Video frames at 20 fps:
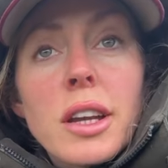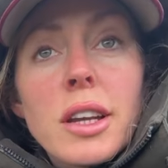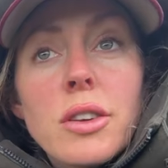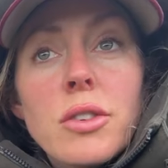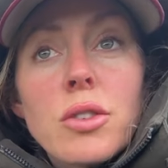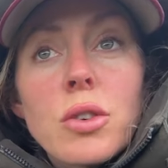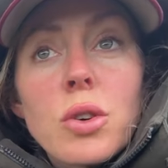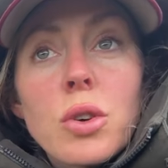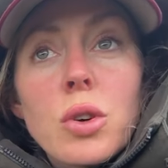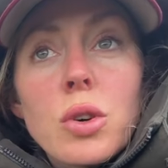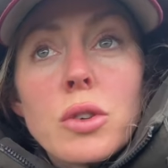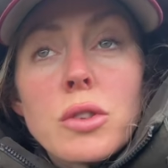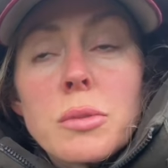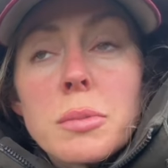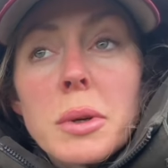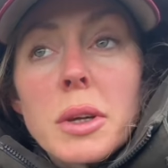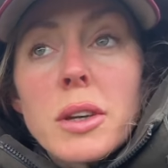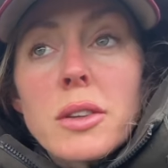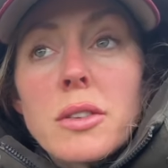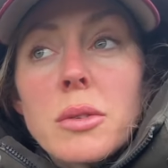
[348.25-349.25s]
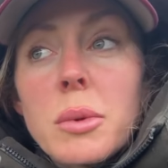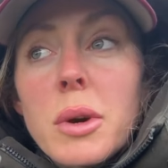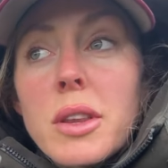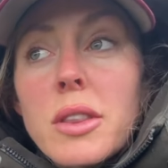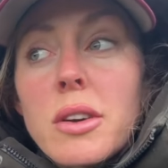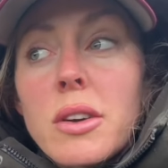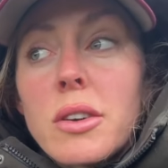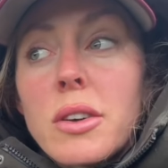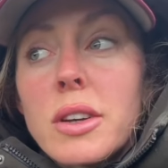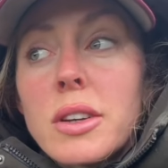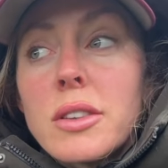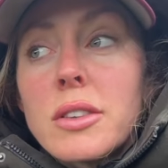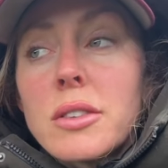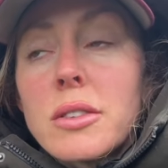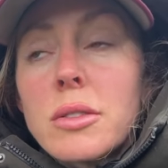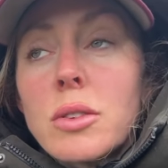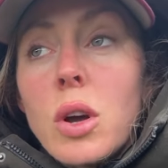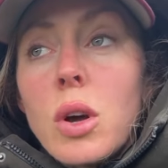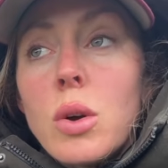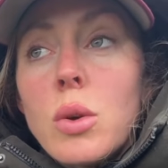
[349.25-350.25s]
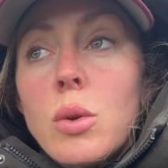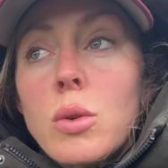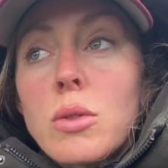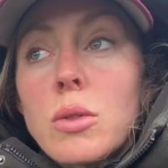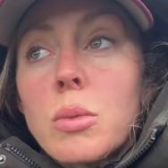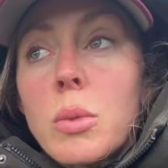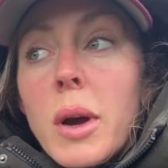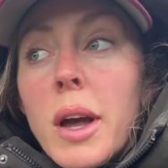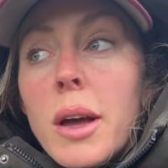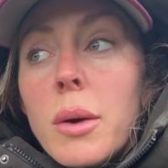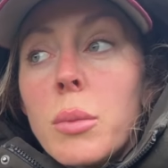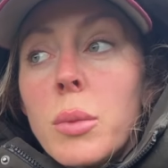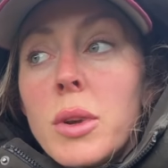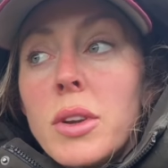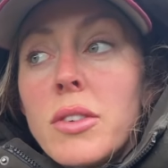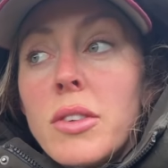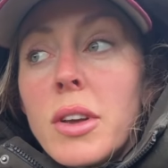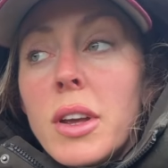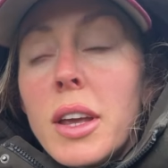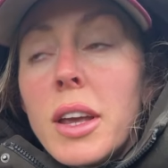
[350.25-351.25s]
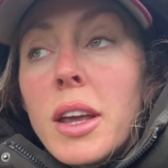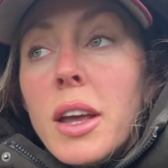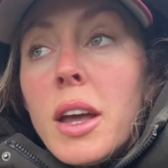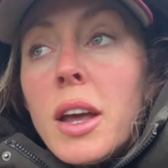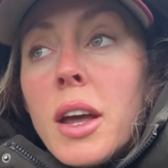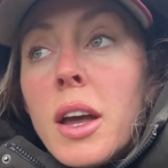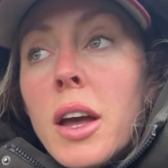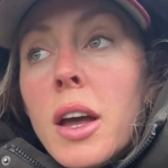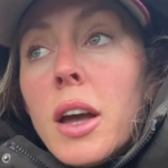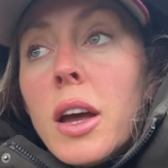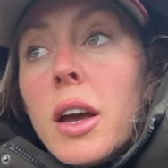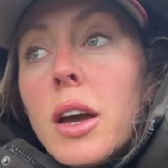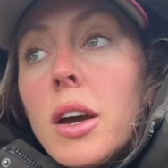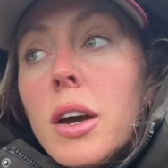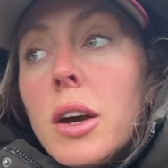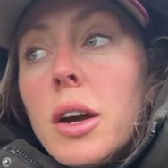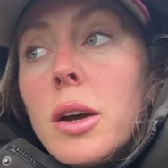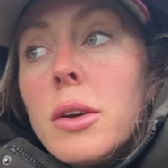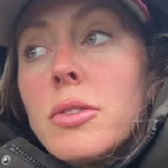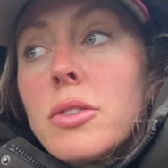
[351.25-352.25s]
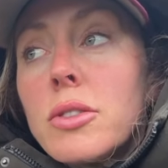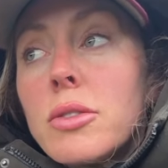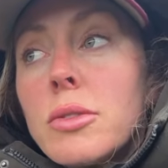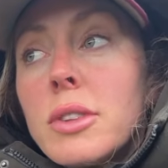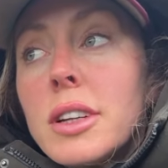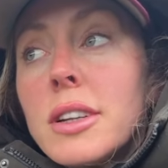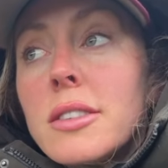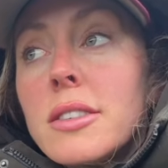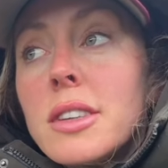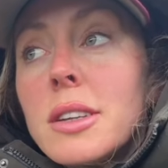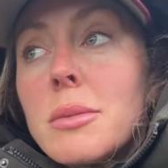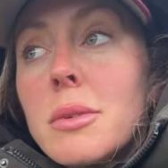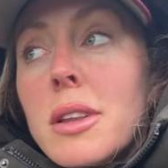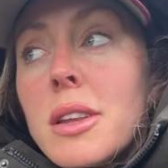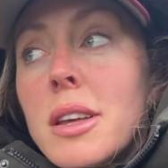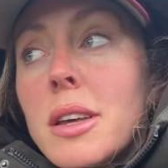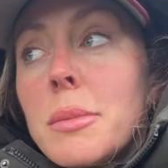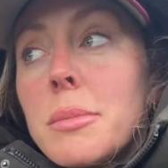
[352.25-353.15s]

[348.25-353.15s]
indoors because the weather is cold and wet and windy. It doesn't really seem like the